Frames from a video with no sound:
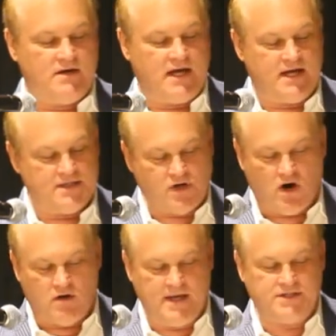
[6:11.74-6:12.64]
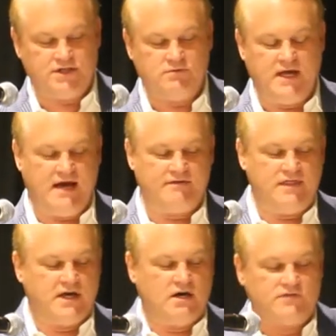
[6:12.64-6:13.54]
As Carl mentioned, we have, I
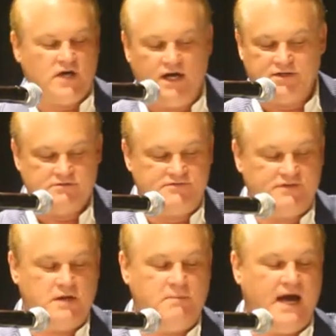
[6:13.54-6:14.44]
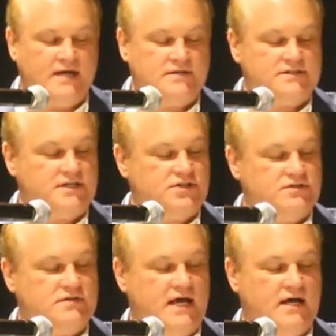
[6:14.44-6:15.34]
think, over 150 patents
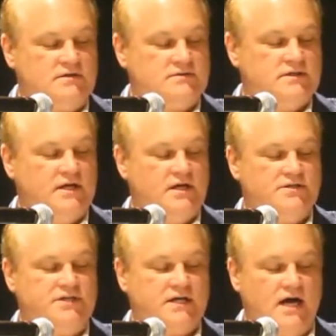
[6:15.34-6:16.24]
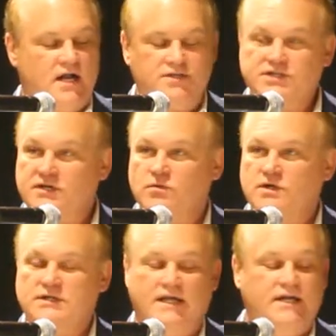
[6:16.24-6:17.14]
issued now on our technology, and
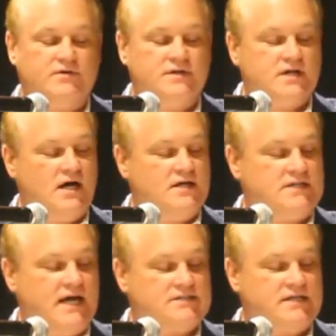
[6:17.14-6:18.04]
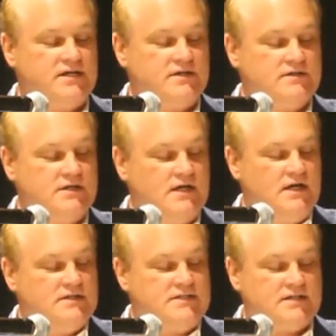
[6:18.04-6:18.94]
we're a leader in the contact center
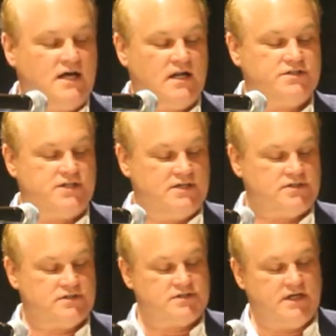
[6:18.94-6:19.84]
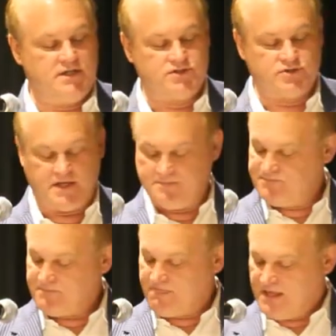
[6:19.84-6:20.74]
technology industry.
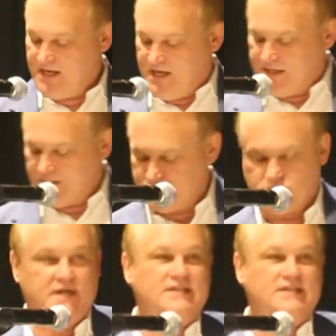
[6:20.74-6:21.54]
Now there's a